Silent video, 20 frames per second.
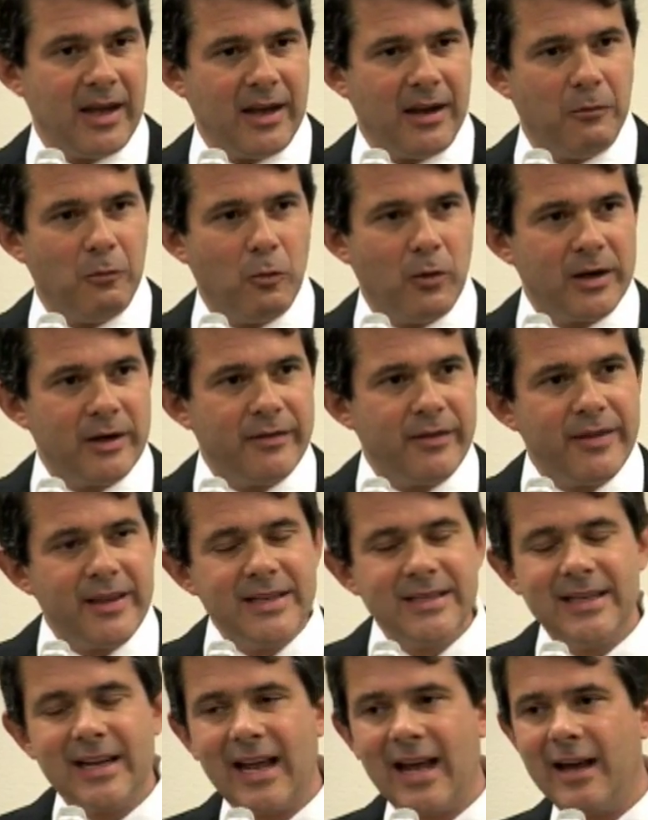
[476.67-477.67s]
And one of the
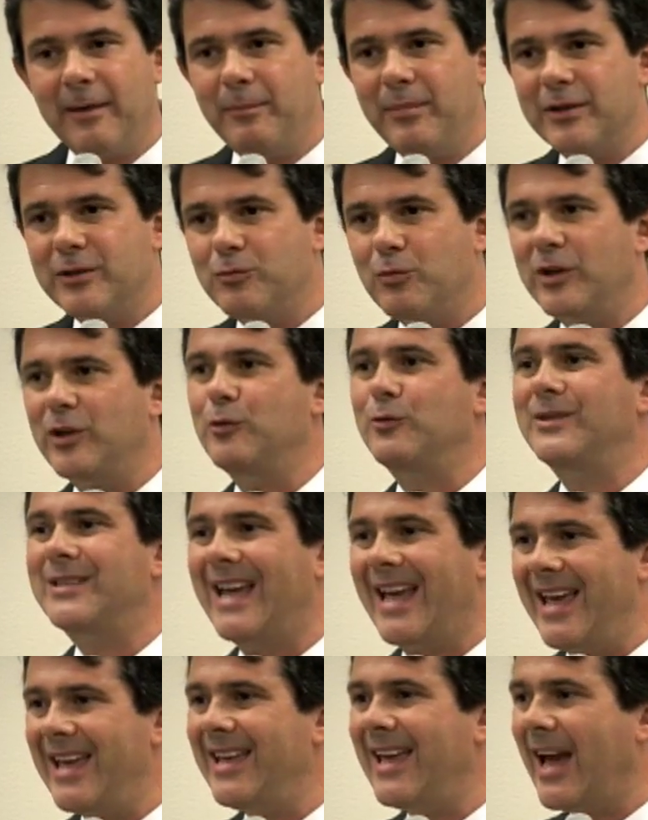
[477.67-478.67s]
things that happens when you
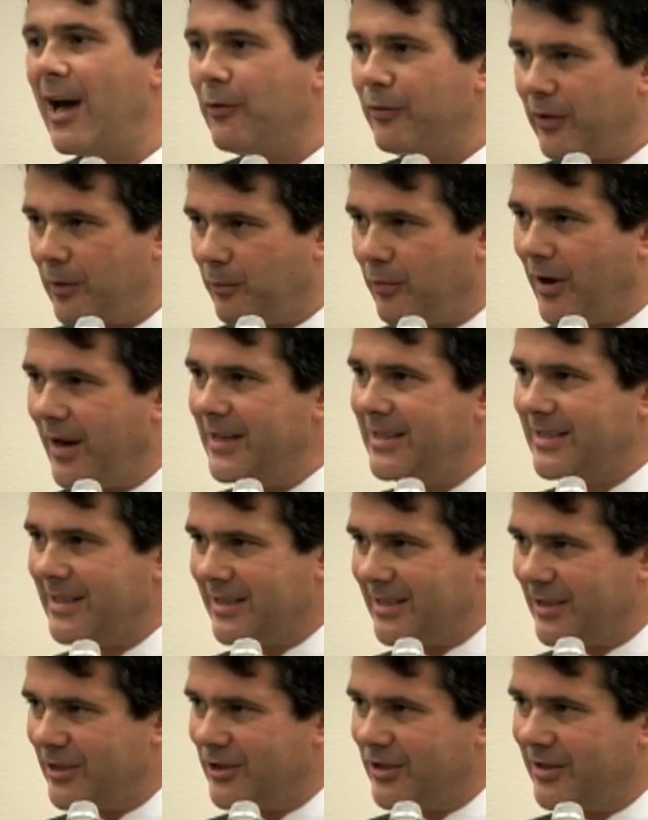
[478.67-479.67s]
take out the price
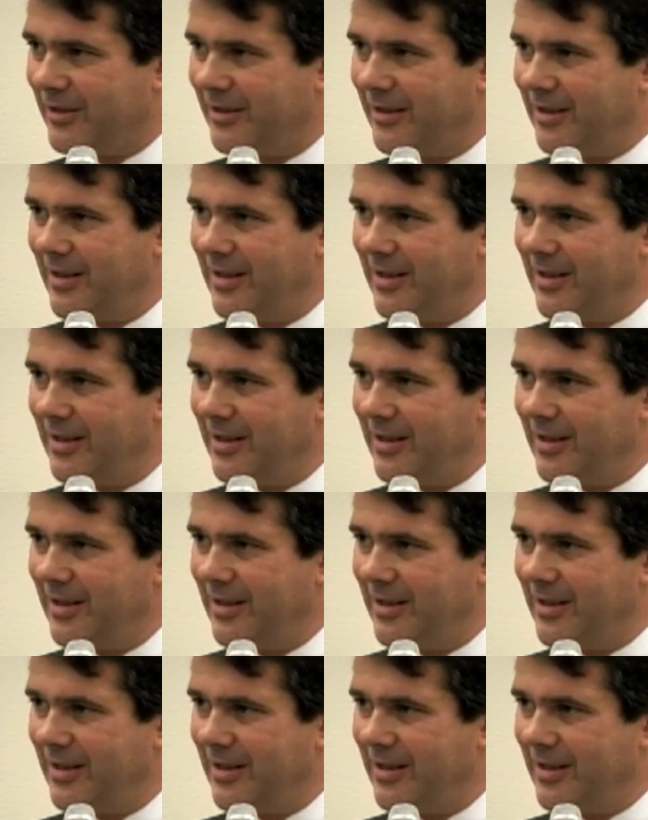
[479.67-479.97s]
decision